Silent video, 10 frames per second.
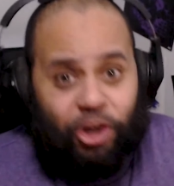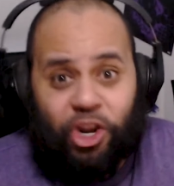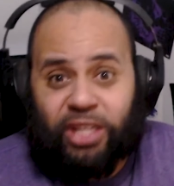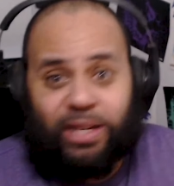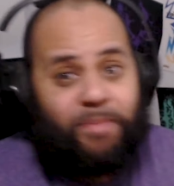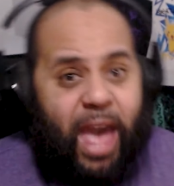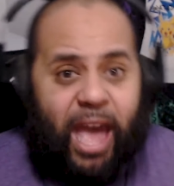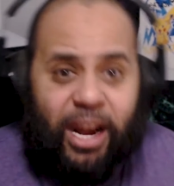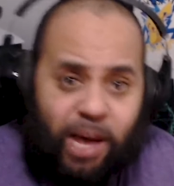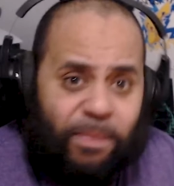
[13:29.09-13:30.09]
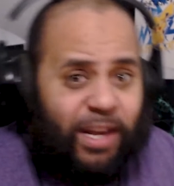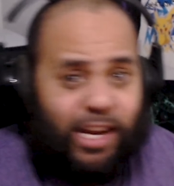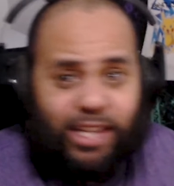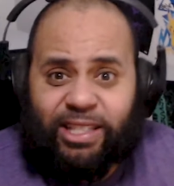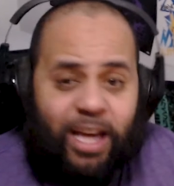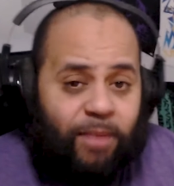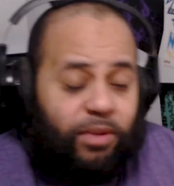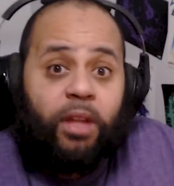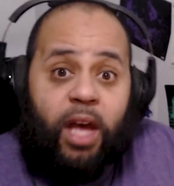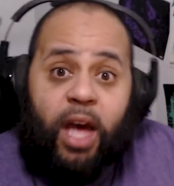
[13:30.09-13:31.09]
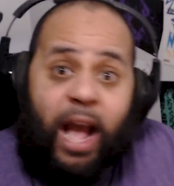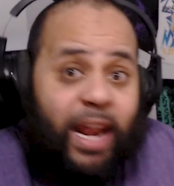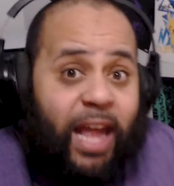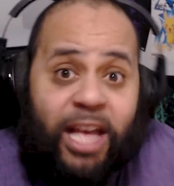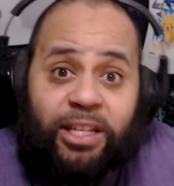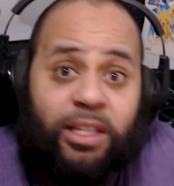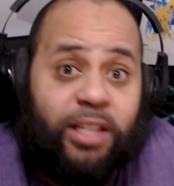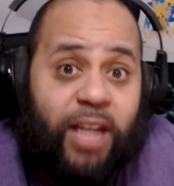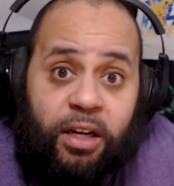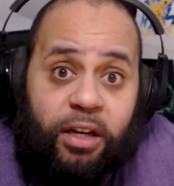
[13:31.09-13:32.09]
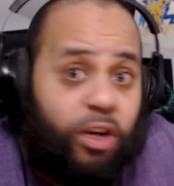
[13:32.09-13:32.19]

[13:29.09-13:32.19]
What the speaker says: You need to man up and accept it. I got an answer to that.